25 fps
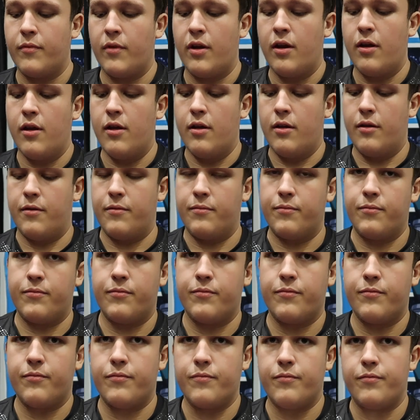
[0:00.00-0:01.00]
Dude, I haven't seen that
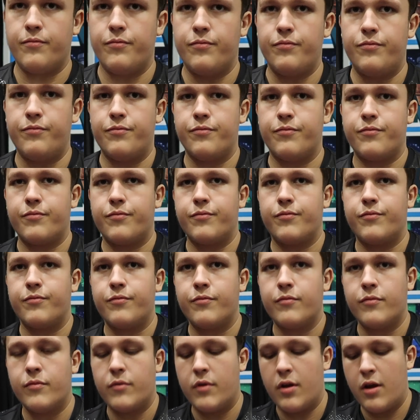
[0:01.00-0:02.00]
card back since
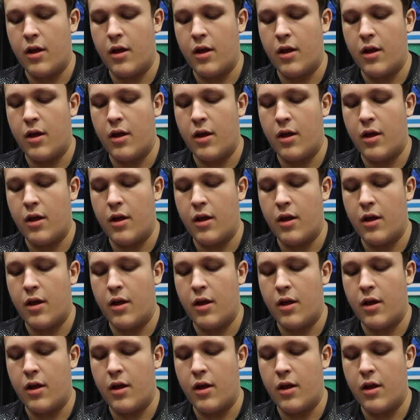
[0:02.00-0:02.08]
Drytron.